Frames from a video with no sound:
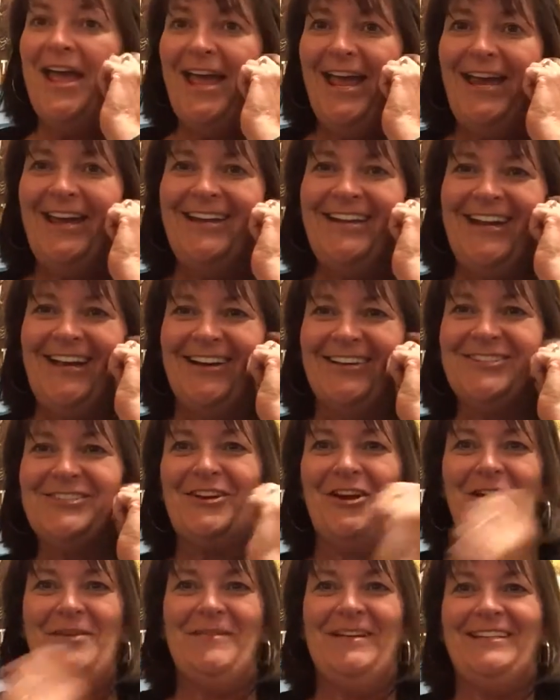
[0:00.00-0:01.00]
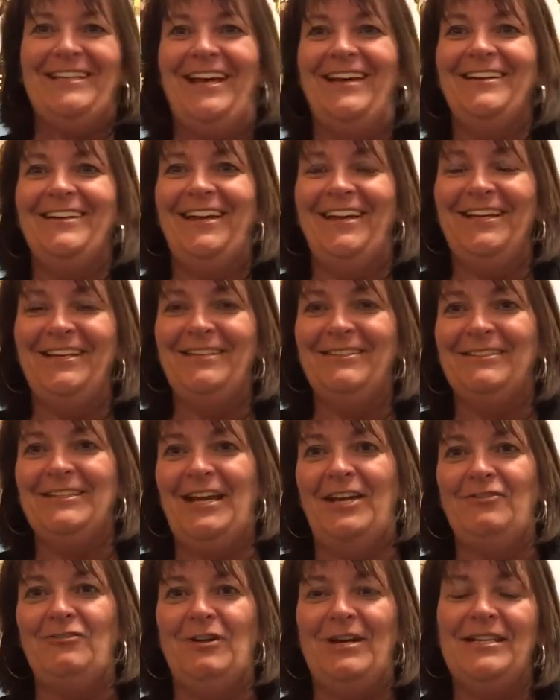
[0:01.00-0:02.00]
Anyhow, sorry about that, I
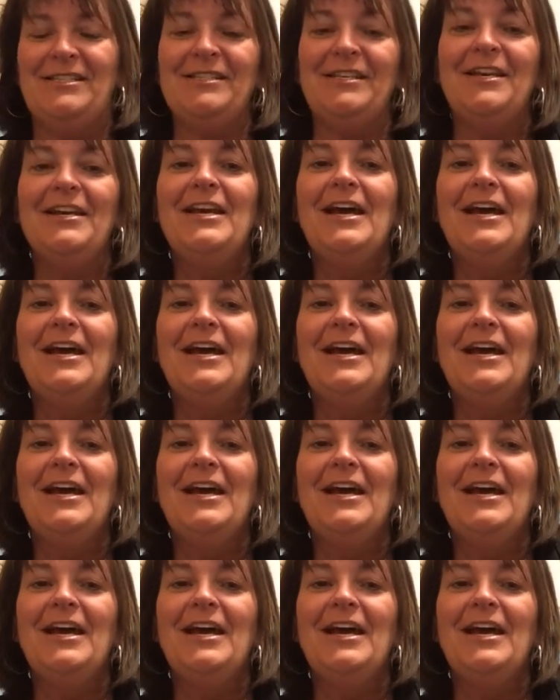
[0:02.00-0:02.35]
digress.